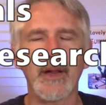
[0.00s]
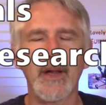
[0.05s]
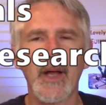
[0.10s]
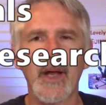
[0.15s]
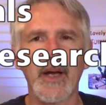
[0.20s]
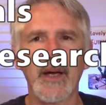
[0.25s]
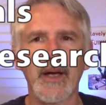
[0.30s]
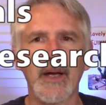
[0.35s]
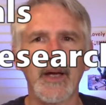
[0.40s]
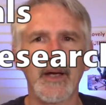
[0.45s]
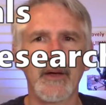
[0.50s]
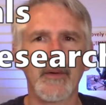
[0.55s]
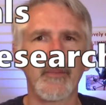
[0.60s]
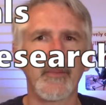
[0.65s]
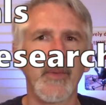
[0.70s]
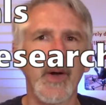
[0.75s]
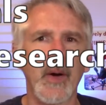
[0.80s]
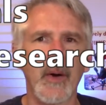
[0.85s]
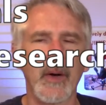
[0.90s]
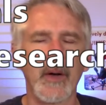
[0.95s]
like in
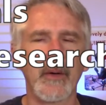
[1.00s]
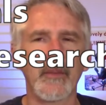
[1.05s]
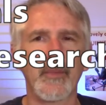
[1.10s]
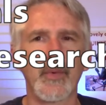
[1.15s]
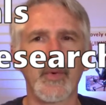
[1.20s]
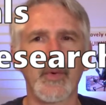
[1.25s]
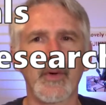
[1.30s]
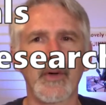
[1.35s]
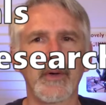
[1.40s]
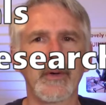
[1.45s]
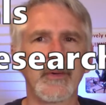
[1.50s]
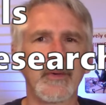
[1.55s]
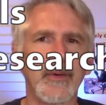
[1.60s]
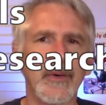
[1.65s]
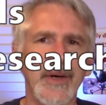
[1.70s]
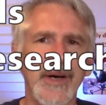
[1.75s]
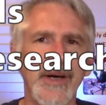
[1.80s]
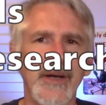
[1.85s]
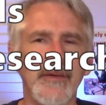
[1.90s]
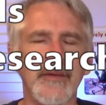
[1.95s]
American Porter
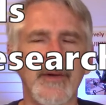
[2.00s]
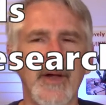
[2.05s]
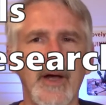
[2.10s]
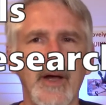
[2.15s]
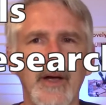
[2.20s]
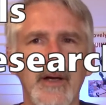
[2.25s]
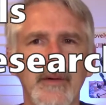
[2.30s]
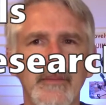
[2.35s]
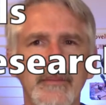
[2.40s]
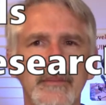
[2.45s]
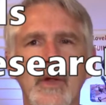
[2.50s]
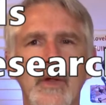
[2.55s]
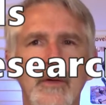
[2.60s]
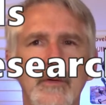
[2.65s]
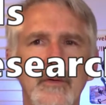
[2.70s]
or any style.